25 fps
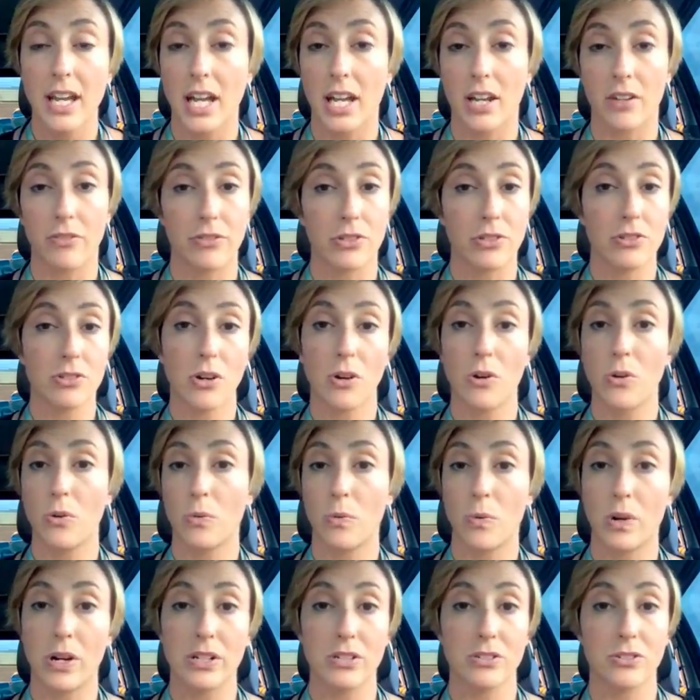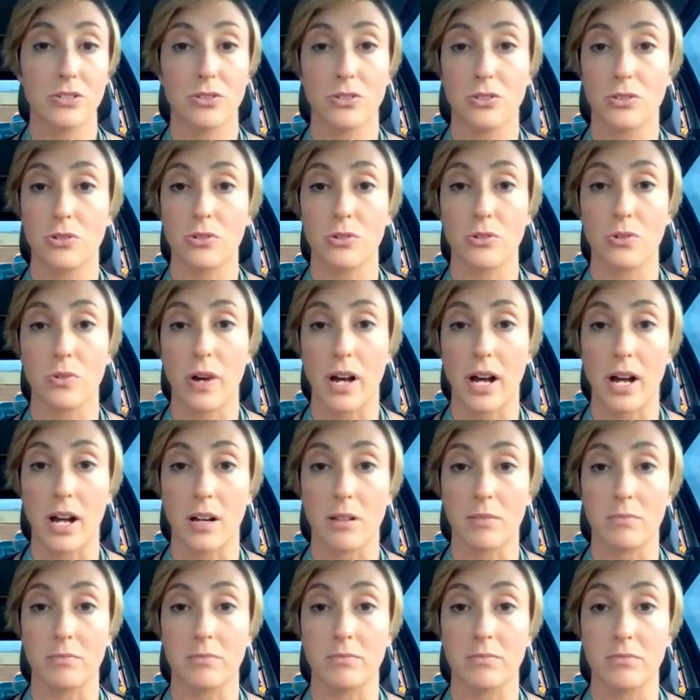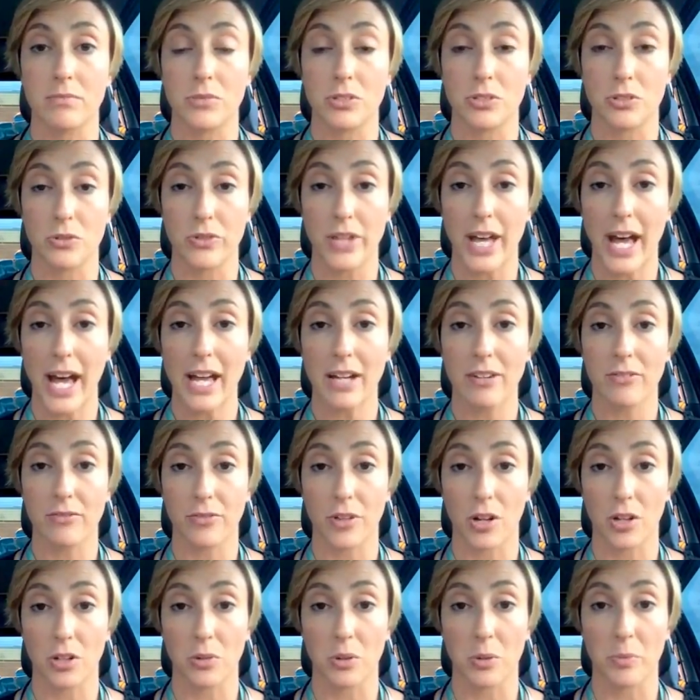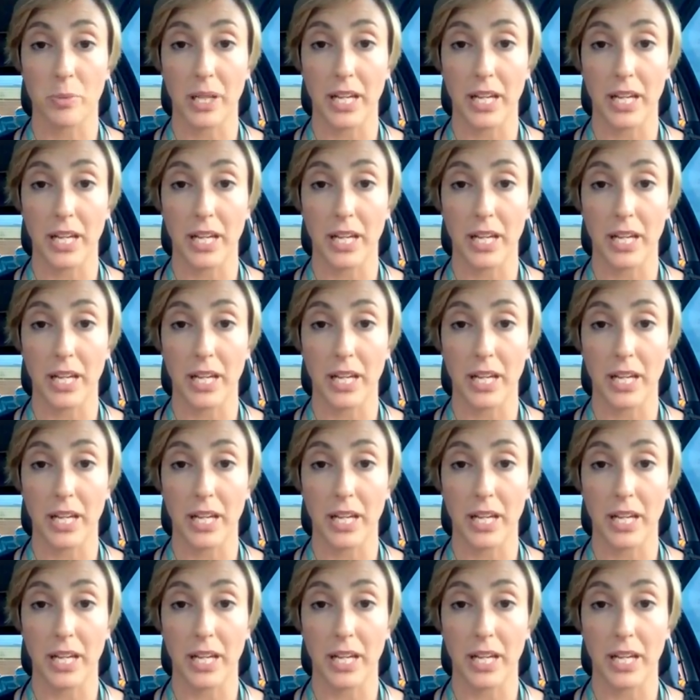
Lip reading: if you don't want to do that and follow a